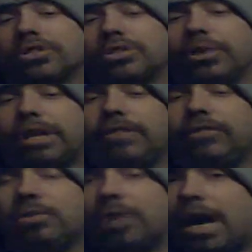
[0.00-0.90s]
So if
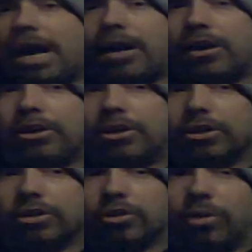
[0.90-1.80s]
you are
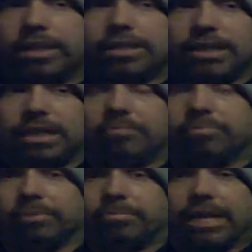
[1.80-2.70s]
going to
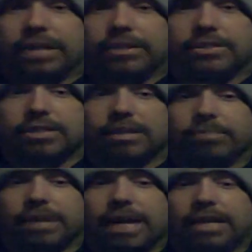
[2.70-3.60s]
implement
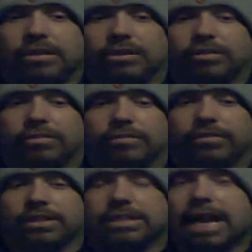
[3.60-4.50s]
some kind of
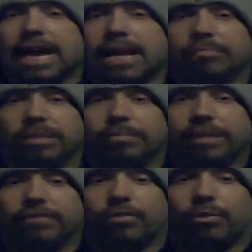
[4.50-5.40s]
time
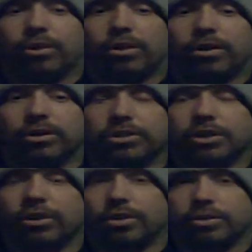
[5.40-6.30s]
limit for
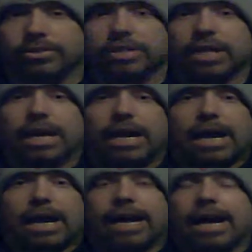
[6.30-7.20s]
turns,
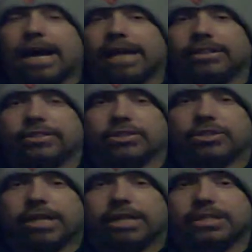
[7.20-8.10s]
I highly
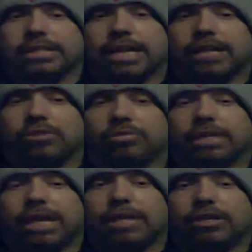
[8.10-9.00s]
suggest that you
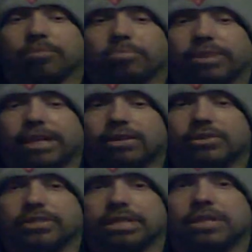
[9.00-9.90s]
take your
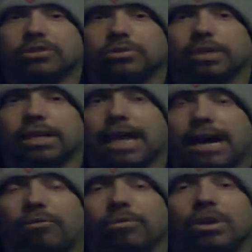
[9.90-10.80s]
players into
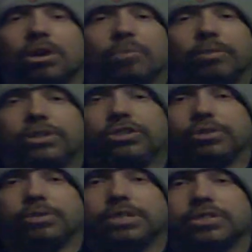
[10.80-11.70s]
account when
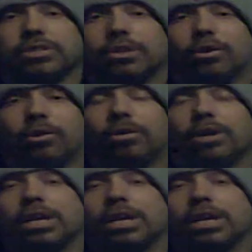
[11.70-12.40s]
doing so,